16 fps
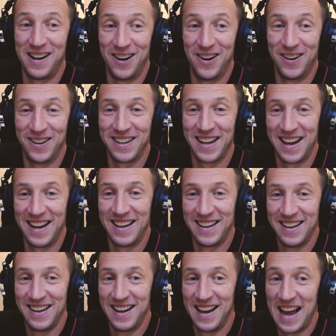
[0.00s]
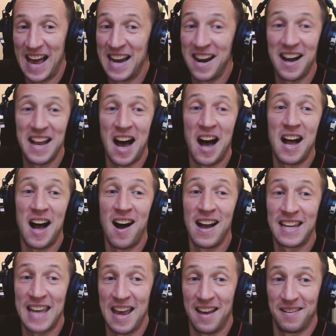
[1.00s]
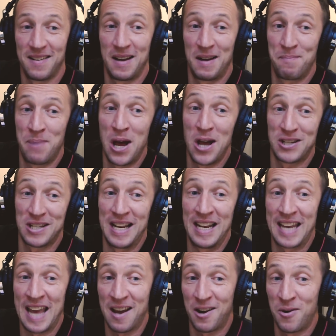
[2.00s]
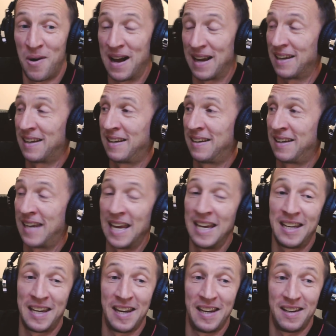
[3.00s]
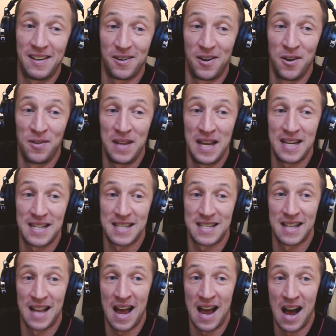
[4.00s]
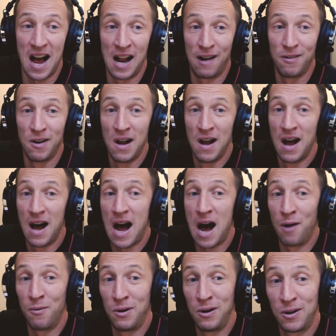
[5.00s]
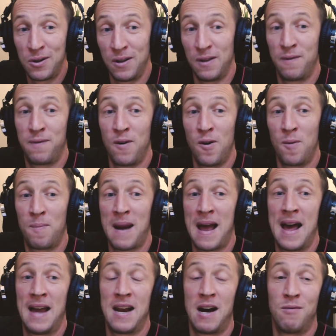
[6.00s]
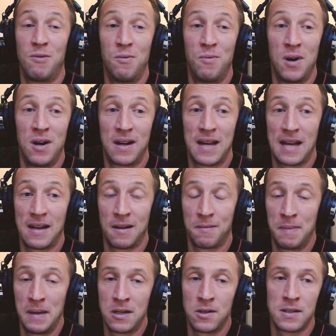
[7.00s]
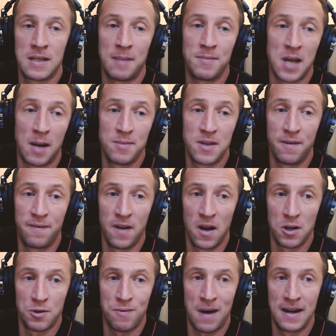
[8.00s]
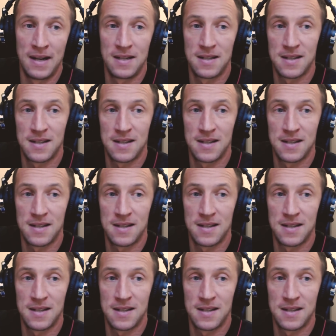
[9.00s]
a lot. Yeah. And I personally get quite geeky on this. Like I will look at the floor plan. I will work it, because sometimes the first run is